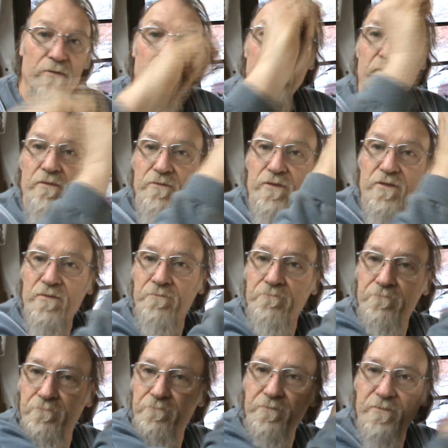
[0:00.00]
You know, just
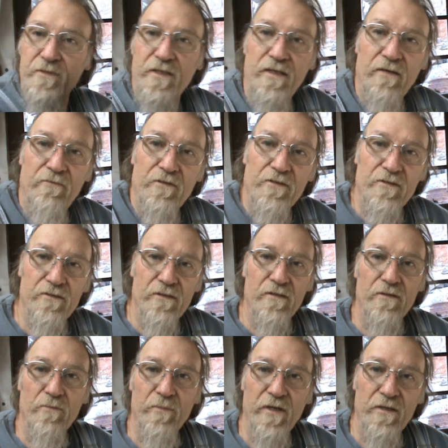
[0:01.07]
give it just a
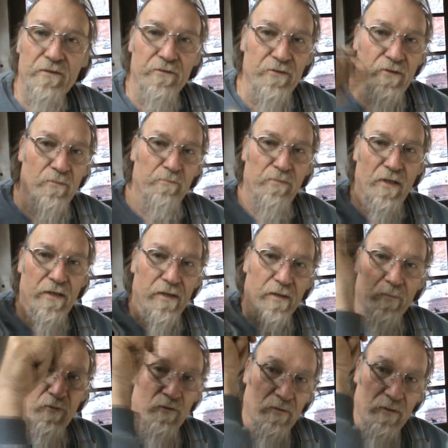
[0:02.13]
little bit, play
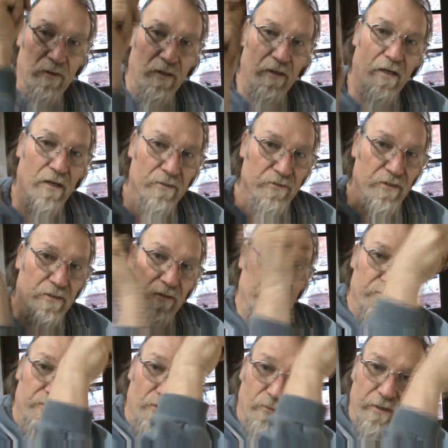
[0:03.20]
Emerald Lagasse and just
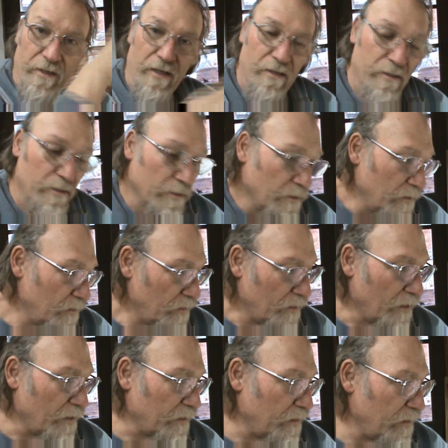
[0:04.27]
throw it at it,
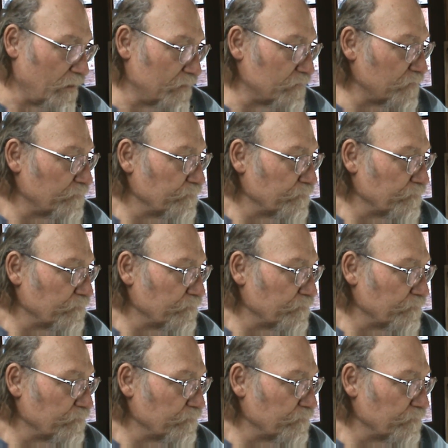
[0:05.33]
I guess.